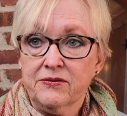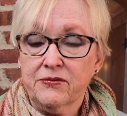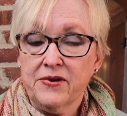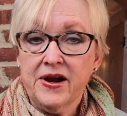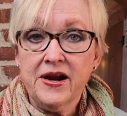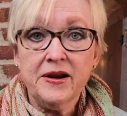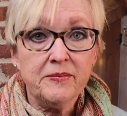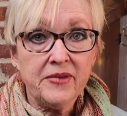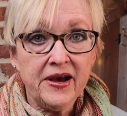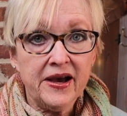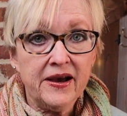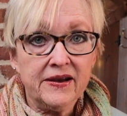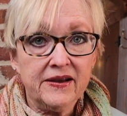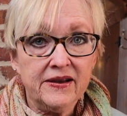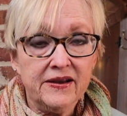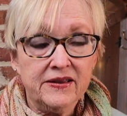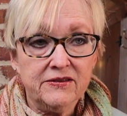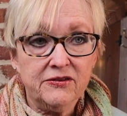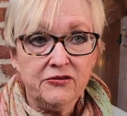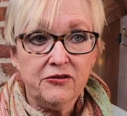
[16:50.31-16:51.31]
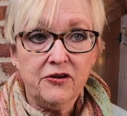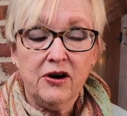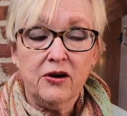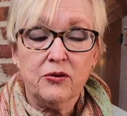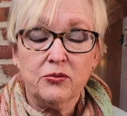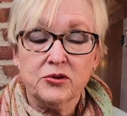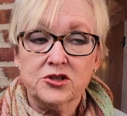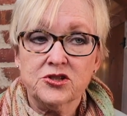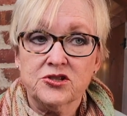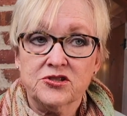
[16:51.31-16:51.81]
Rhinebeck in the fall,
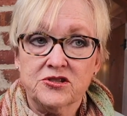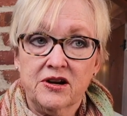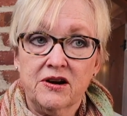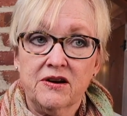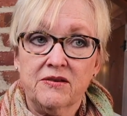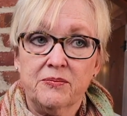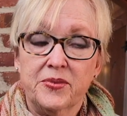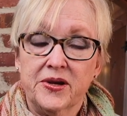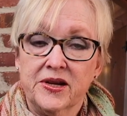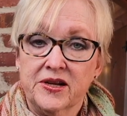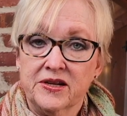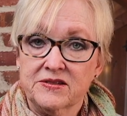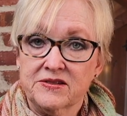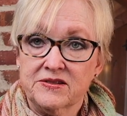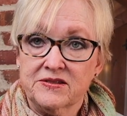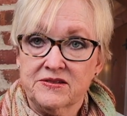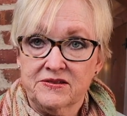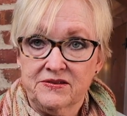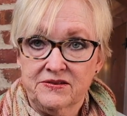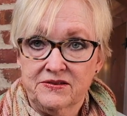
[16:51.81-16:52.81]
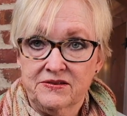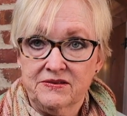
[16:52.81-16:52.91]
which is our biggest